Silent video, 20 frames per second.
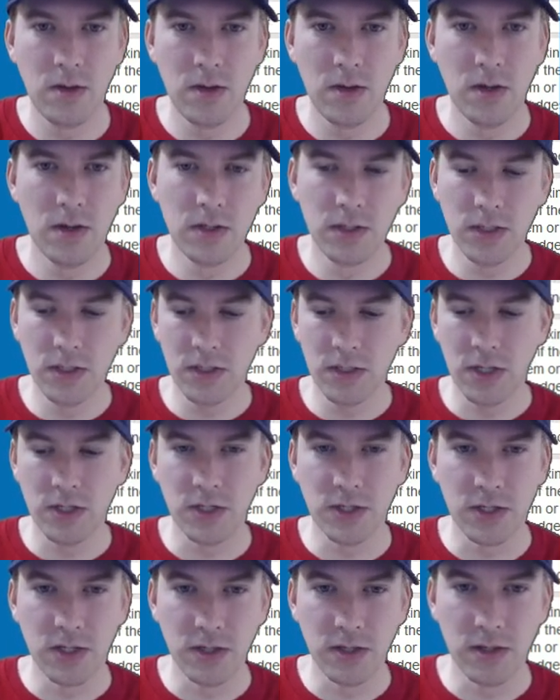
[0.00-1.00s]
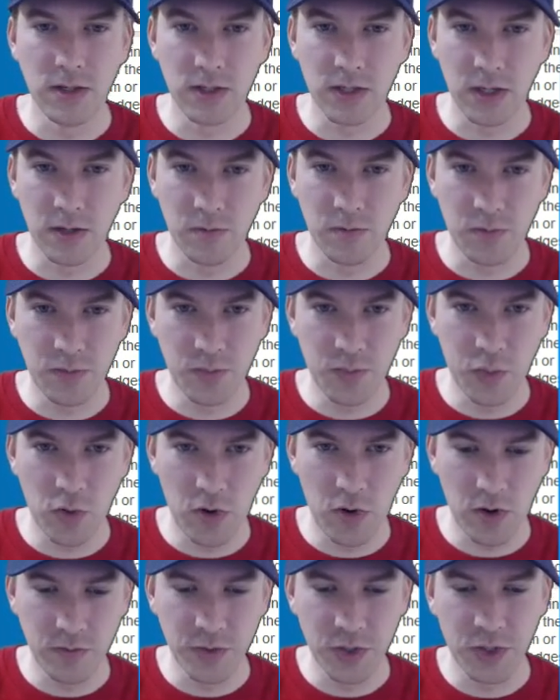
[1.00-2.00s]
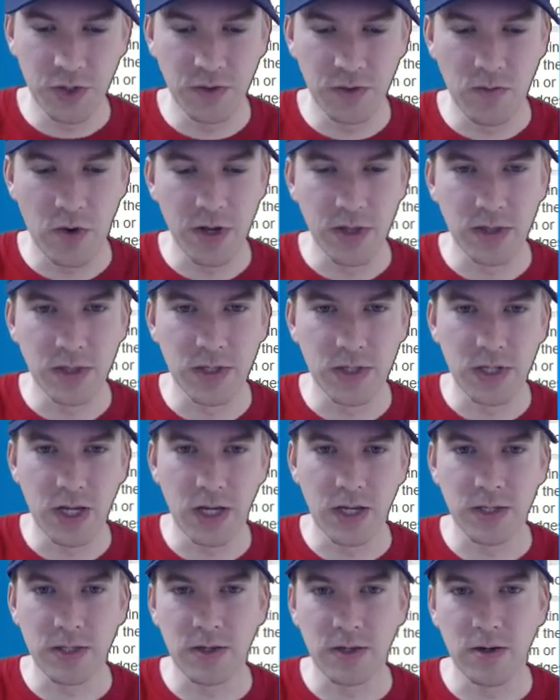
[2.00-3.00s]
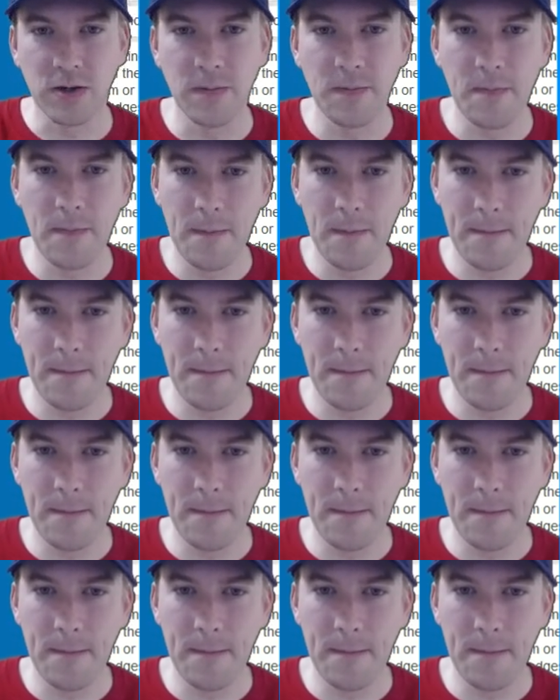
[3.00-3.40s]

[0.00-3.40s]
Since I just did this, I probably should write this task up.